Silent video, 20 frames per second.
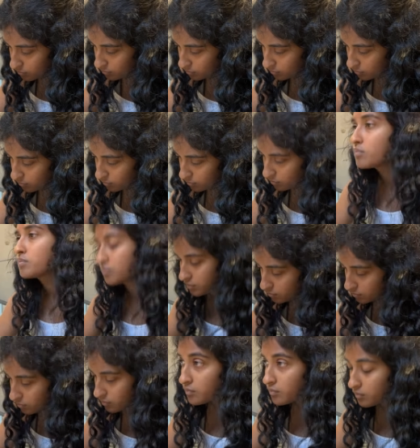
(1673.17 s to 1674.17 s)
night, you
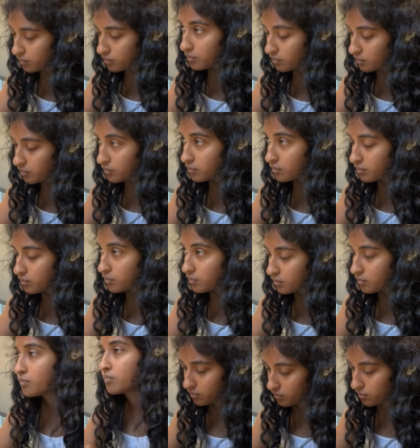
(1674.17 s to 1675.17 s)
know.
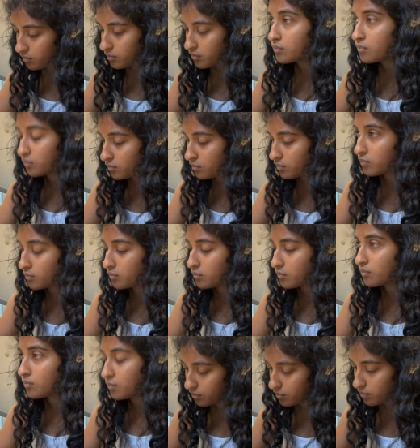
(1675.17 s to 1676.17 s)
Um, wait,
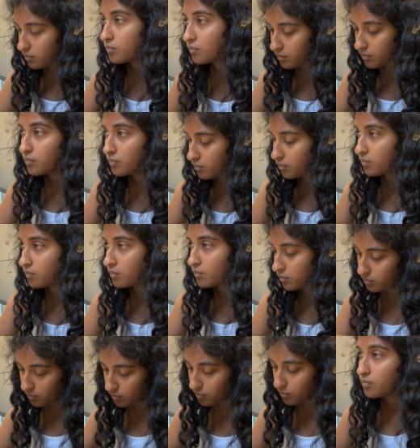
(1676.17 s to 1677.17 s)
this movie night was so
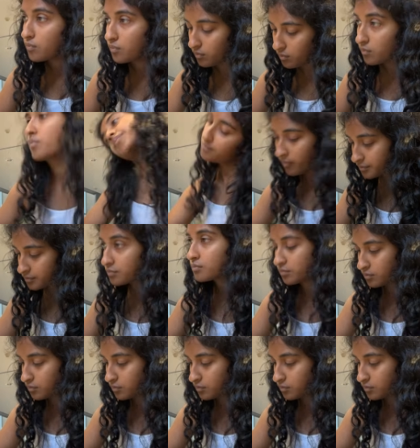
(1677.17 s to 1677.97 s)
fun. I forgot about it.